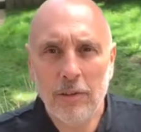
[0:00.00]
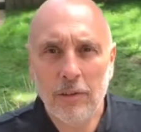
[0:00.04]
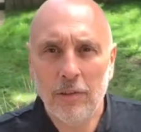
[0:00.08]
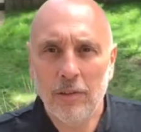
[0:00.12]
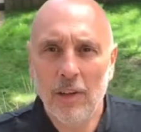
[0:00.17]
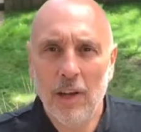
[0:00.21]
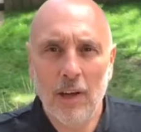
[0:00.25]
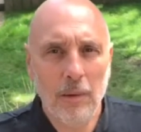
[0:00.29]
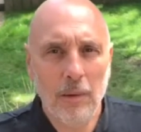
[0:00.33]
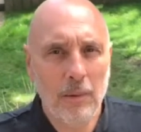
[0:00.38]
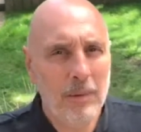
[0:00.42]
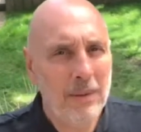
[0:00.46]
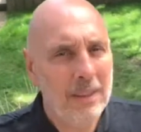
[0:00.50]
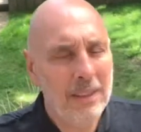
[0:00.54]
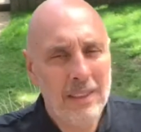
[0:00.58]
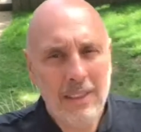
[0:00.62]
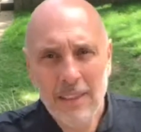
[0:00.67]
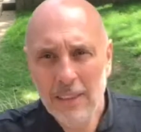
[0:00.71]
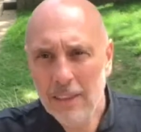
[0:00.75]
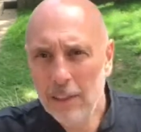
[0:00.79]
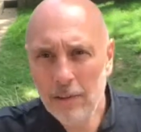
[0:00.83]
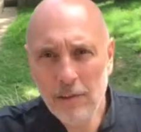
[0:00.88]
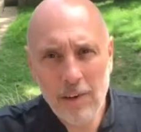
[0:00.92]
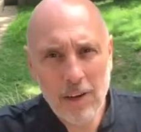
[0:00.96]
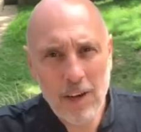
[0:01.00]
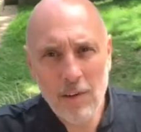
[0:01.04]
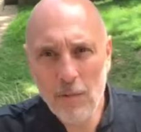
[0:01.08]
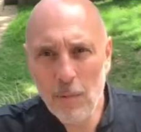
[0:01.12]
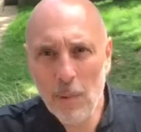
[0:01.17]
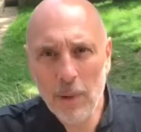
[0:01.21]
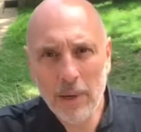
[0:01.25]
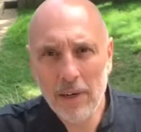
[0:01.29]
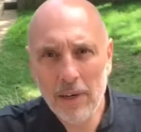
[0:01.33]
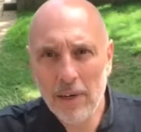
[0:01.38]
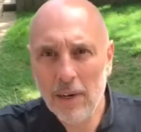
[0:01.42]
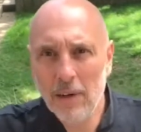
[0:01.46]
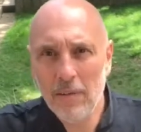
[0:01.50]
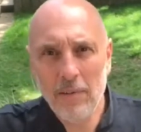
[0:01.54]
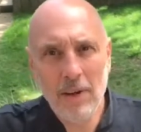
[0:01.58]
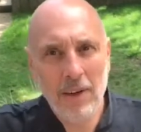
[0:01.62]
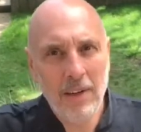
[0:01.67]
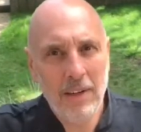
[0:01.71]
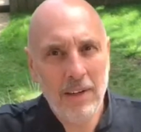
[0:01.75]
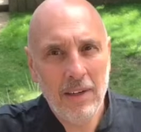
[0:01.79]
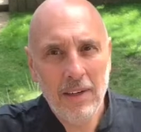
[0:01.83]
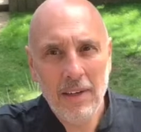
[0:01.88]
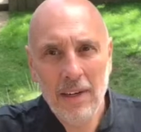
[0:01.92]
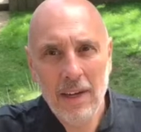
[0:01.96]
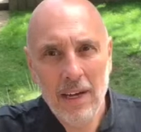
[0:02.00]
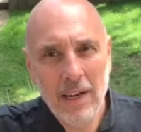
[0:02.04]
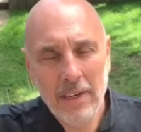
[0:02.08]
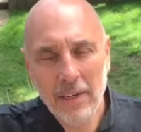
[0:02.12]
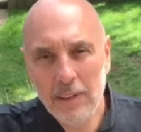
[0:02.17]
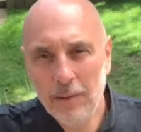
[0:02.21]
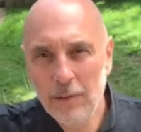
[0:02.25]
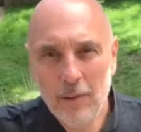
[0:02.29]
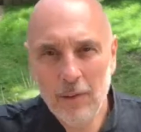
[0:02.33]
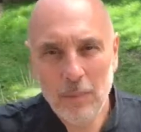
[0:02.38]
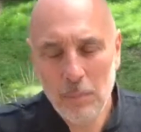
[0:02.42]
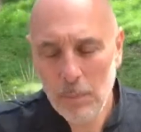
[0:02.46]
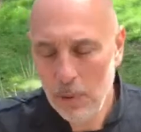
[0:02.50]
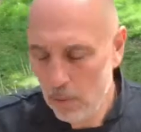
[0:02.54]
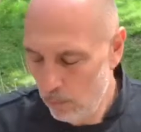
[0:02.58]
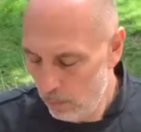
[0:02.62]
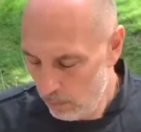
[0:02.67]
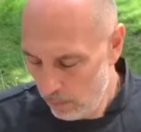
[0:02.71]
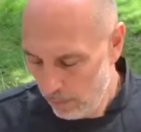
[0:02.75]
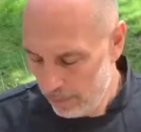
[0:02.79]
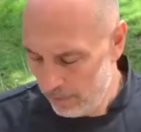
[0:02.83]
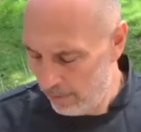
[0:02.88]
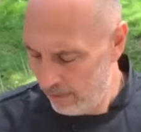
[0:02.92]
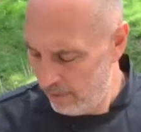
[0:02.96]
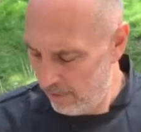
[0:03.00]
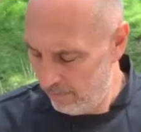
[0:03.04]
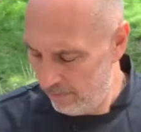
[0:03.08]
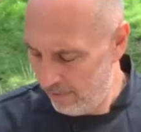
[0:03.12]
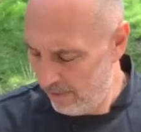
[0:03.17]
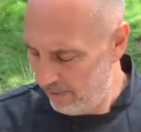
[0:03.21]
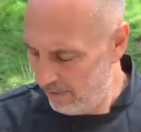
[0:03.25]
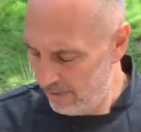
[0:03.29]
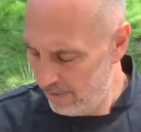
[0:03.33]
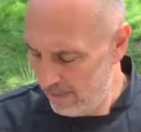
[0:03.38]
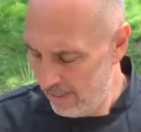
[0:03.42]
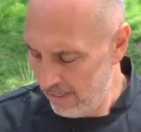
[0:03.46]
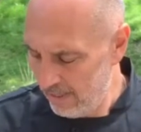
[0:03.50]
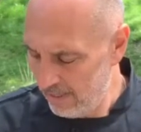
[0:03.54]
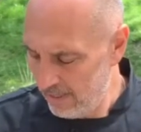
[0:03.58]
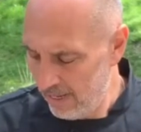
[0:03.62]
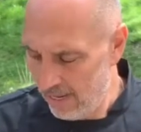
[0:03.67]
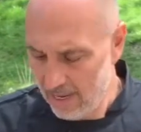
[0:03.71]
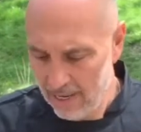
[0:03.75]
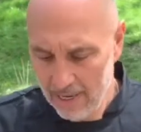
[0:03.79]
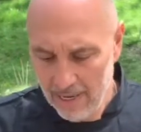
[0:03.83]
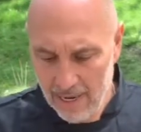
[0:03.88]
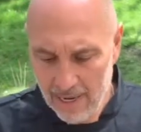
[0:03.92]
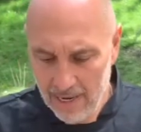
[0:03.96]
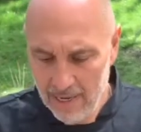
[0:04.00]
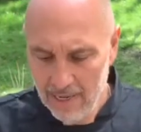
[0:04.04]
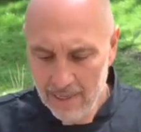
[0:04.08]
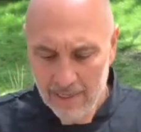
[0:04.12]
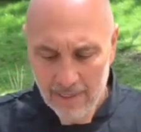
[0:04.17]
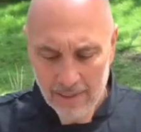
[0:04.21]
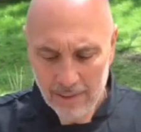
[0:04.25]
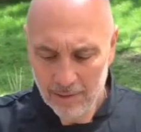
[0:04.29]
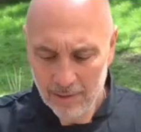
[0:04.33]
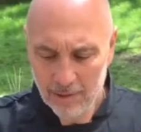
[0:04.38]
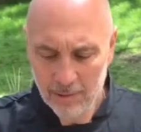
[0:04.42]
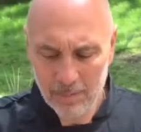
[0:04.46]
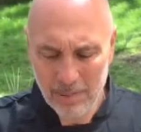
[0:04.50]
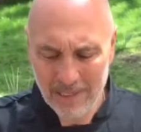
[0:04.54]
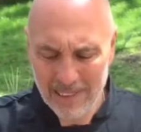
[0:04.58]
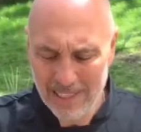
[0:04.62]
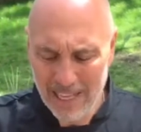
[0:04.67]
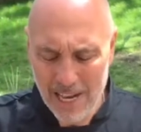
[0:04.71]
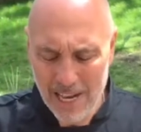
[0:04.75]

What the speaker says: So let's love one another and let's support one another. Get down there, spread the